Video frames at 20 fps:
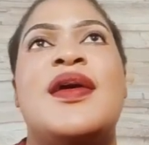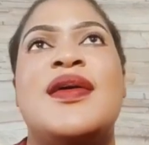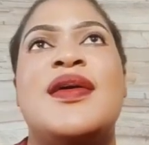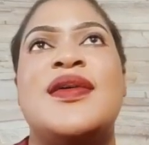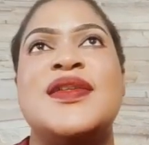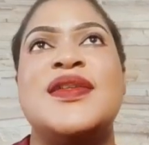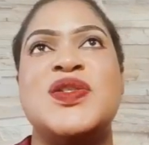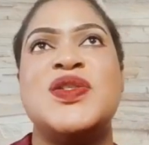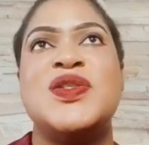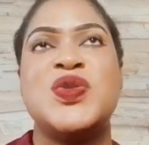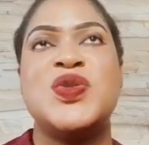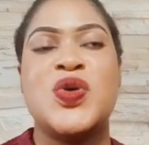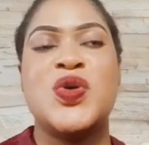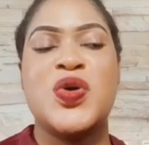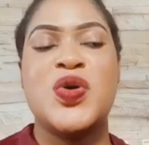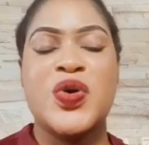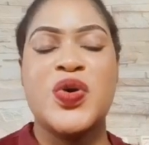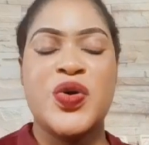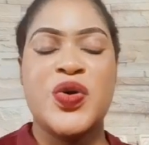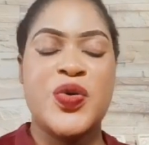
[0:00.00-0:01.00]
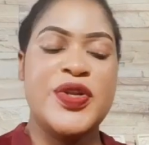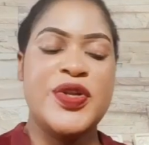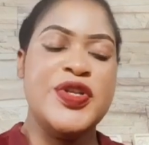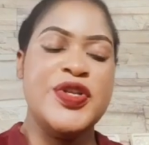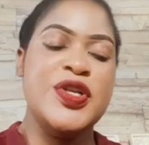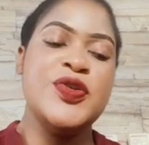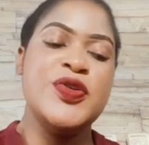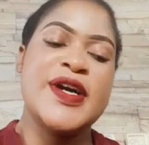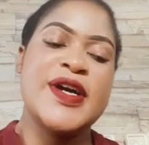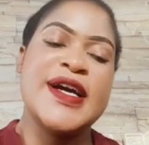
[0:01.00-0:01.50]
So when you
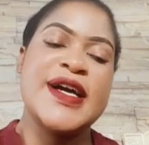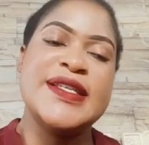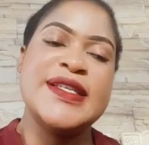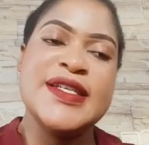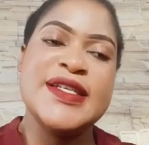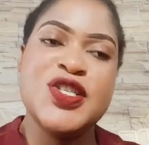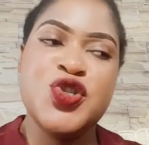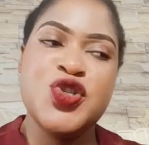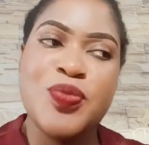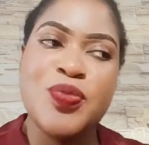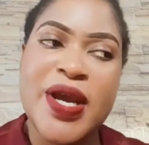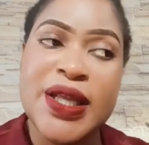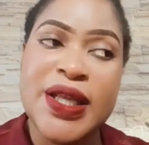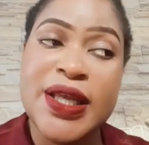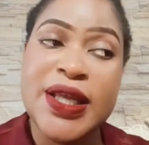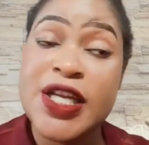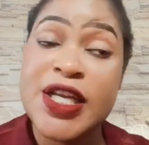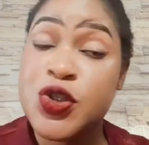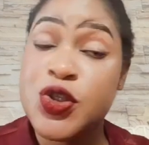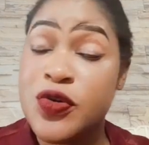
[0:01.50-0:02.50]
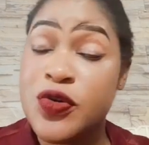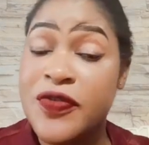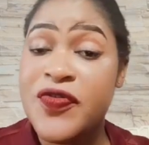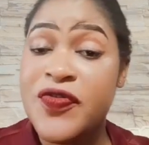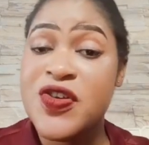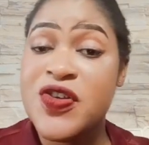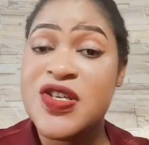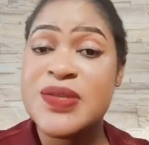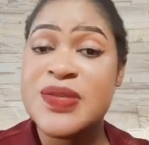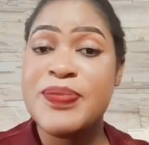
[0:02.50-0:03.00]
look at it, you might get
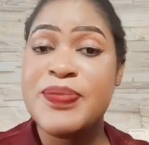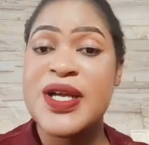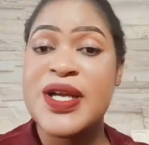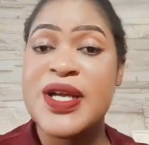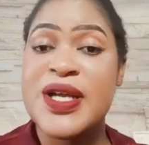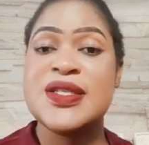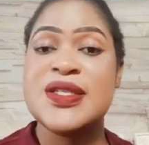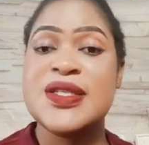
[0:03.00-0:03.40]
confused, but